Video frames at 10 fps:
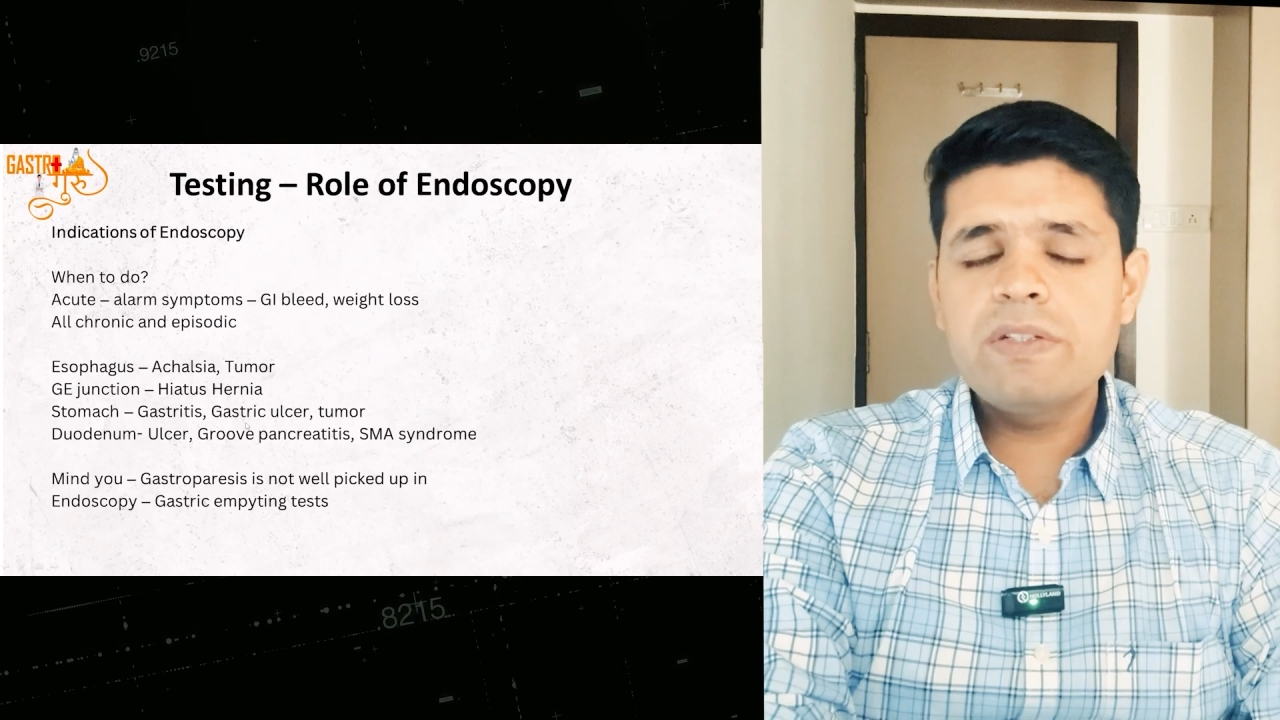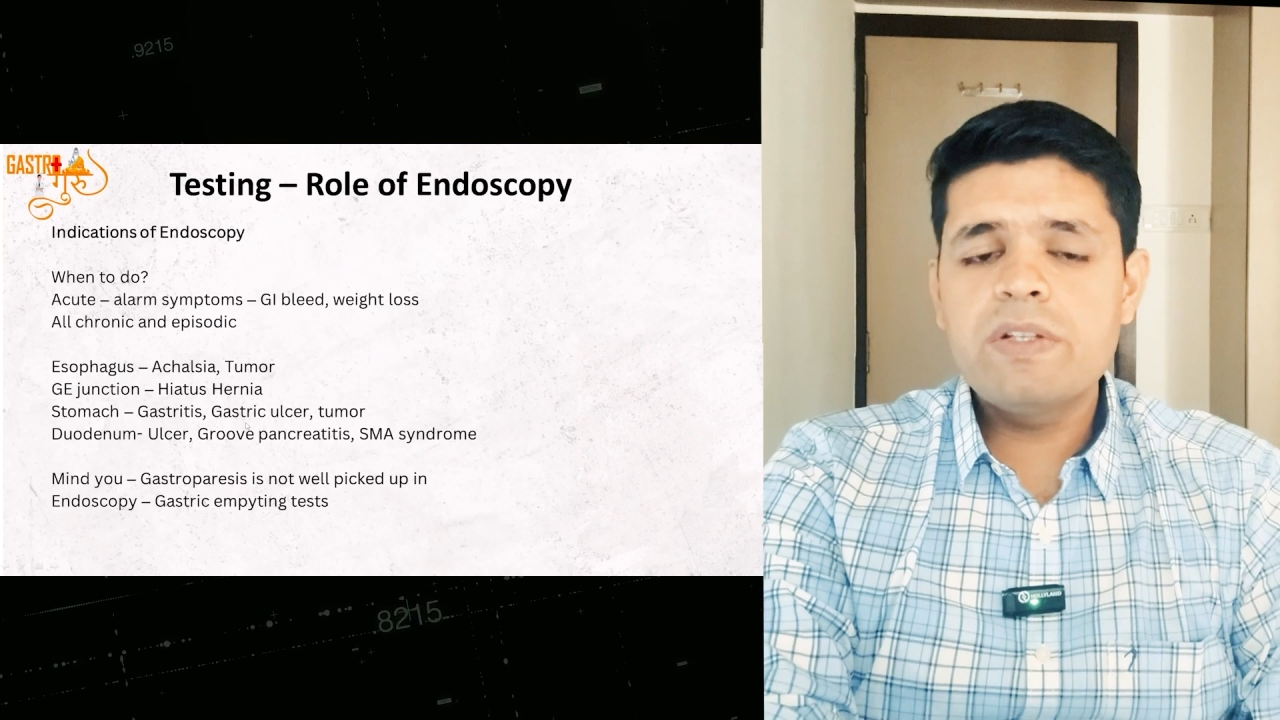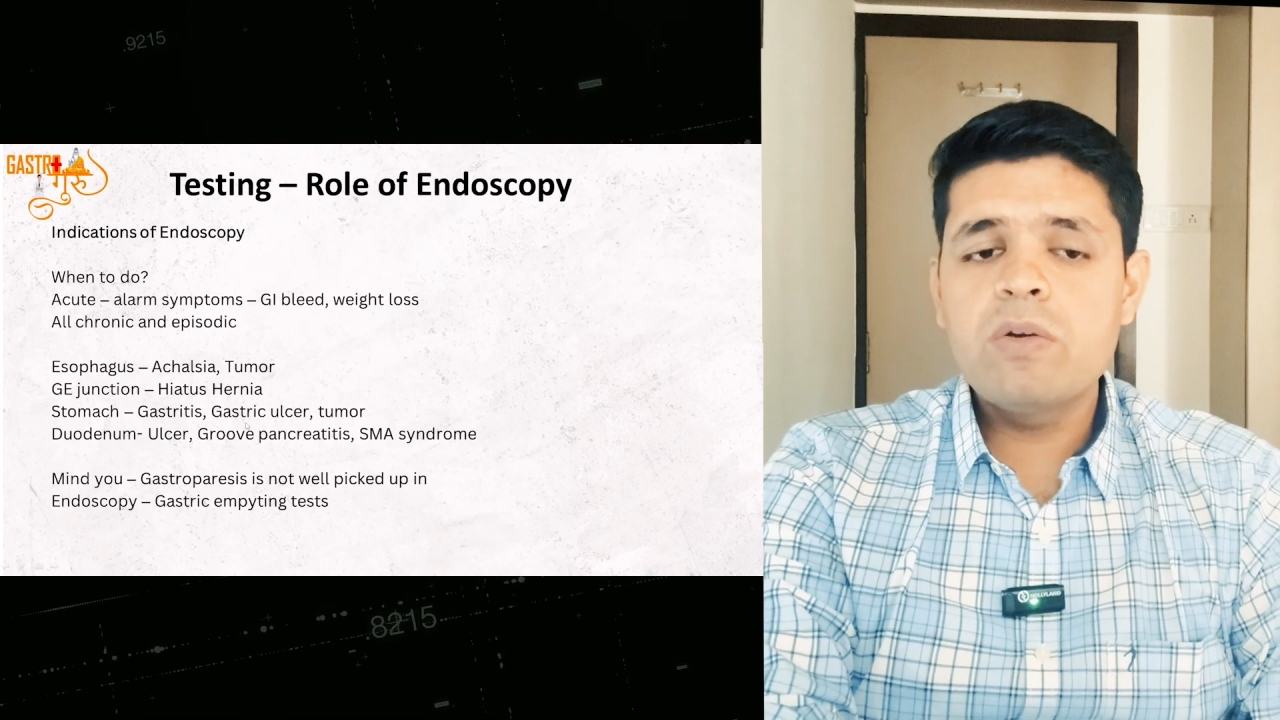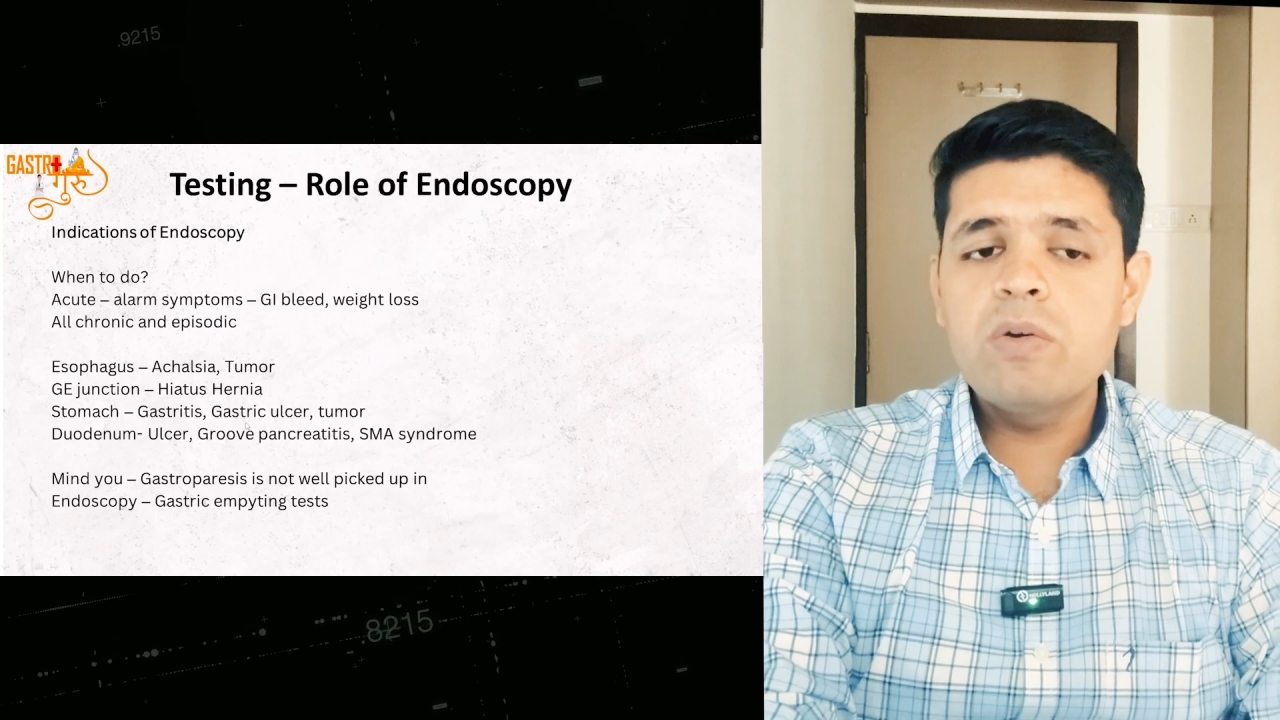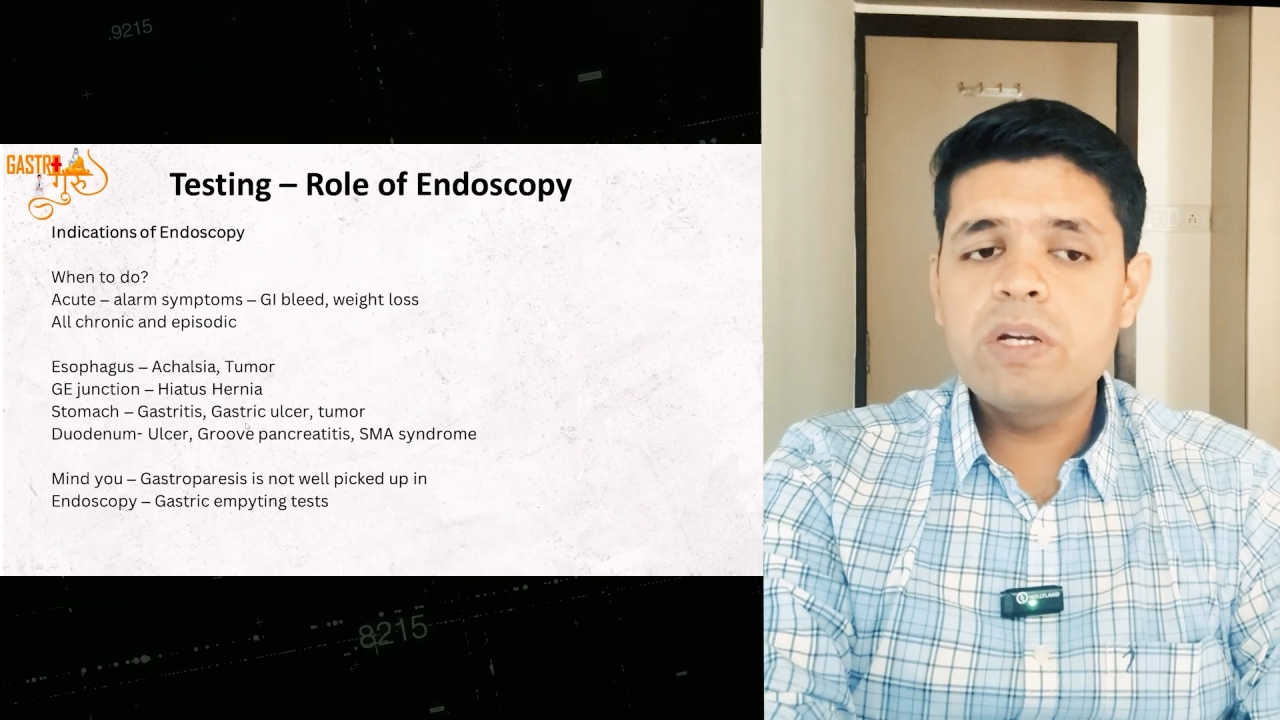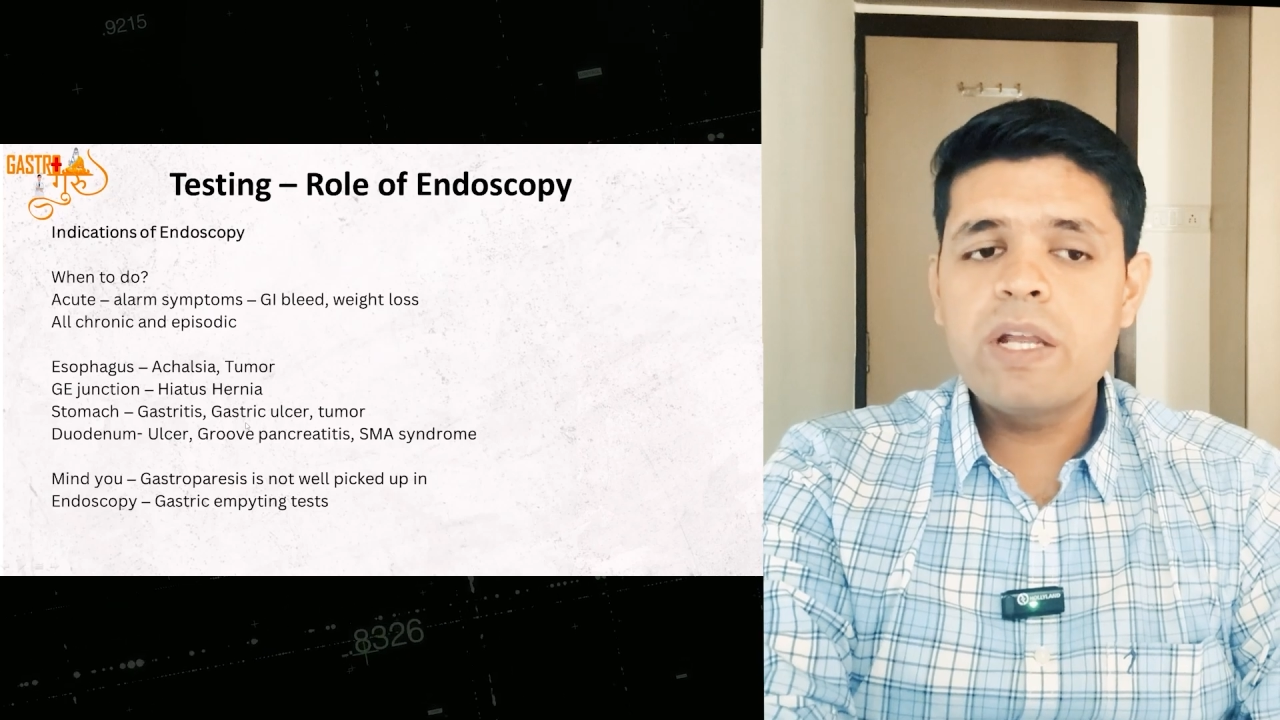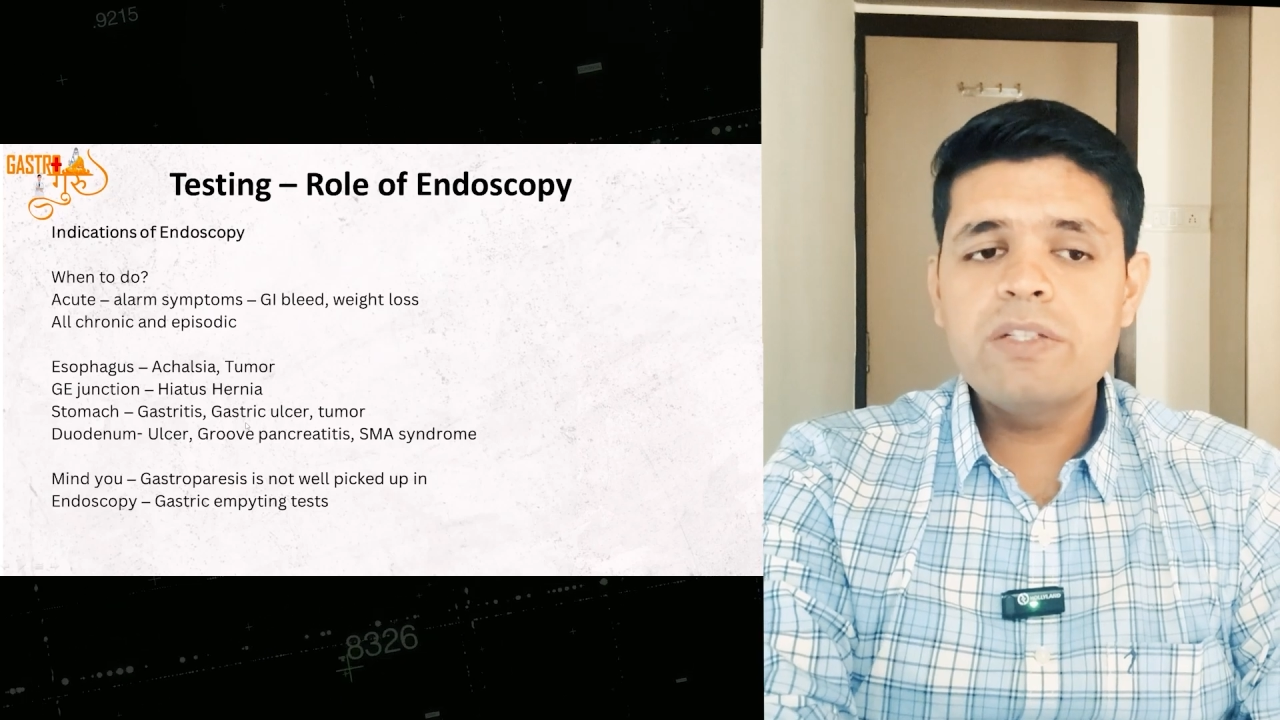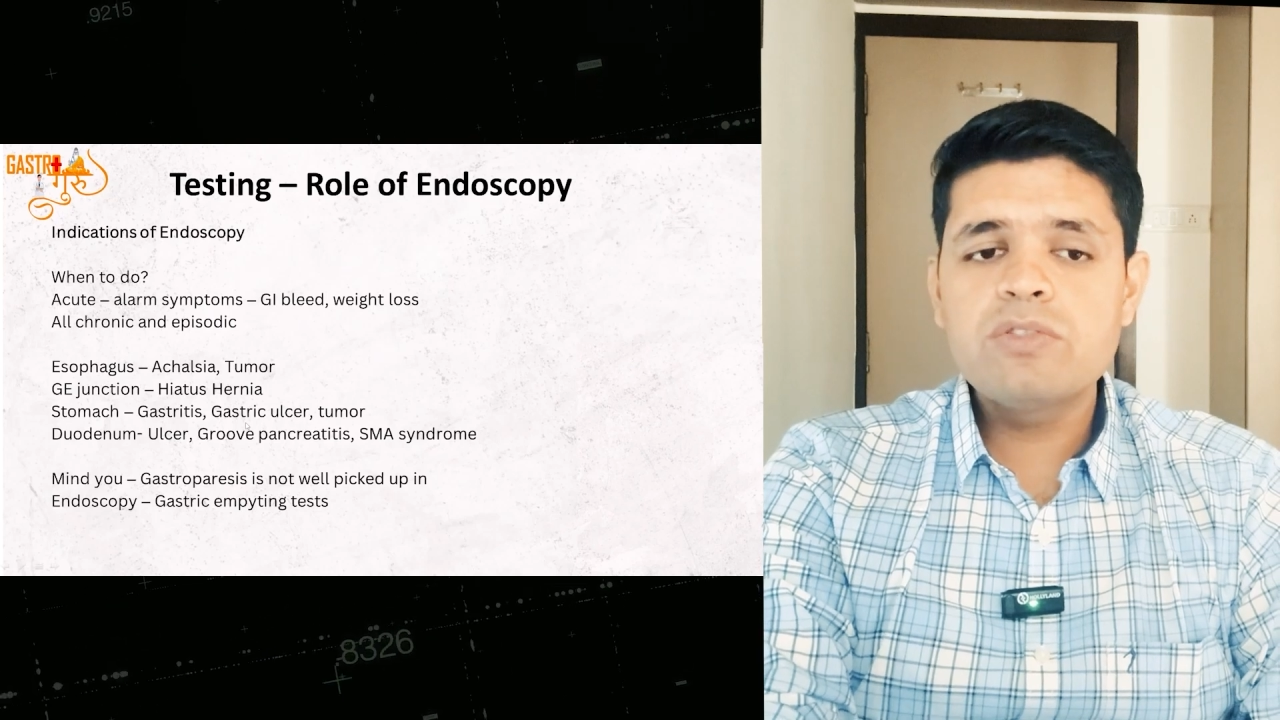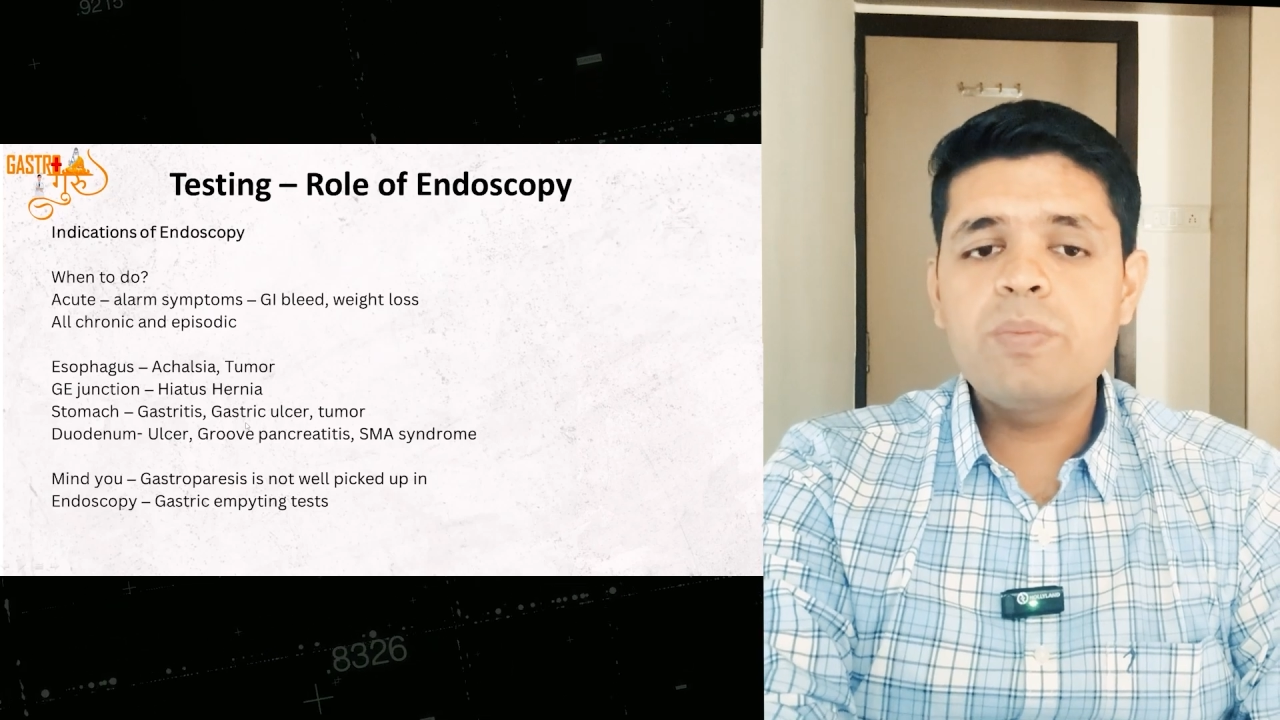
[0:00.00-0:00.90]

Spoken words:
is the good test